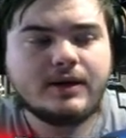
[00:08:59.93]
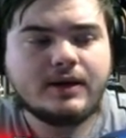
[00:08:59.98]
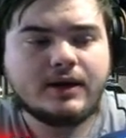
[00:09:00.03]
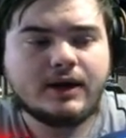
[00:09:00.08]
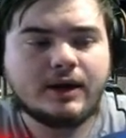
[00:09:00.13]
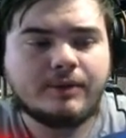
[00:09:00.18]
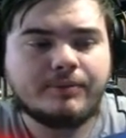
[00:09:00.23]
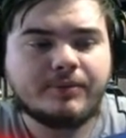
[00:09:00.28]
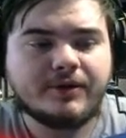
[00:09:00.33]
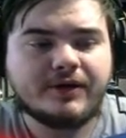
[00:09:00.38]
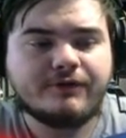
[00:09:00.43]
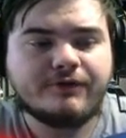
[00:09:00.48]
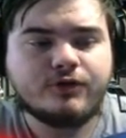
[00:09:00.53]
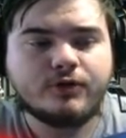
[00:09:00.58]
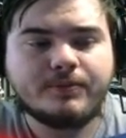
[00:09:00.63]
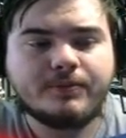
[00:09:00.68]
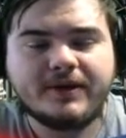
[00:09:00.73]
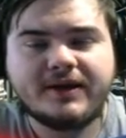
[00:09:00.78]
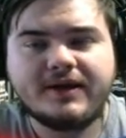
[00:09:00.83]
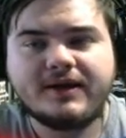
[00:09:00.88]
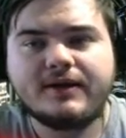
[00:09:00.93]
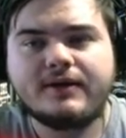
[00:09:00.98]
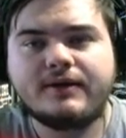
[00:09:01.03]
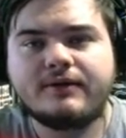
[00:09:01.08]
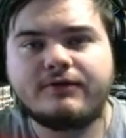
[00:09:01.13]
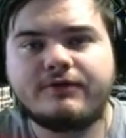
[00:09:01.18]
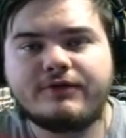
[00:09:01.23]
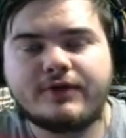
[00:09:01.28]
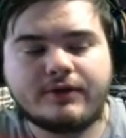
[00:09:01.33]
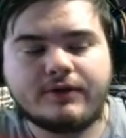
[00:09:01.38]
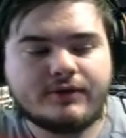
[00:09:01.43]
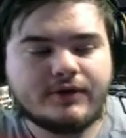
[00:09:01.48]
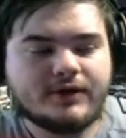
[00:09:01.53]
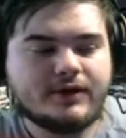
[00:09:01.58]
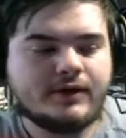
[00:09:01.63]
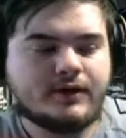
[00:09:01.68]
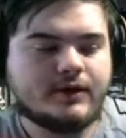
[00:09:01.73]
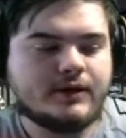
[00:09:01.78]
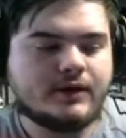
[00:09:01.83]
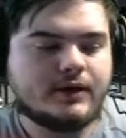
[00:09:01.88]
Uh, but if you're being very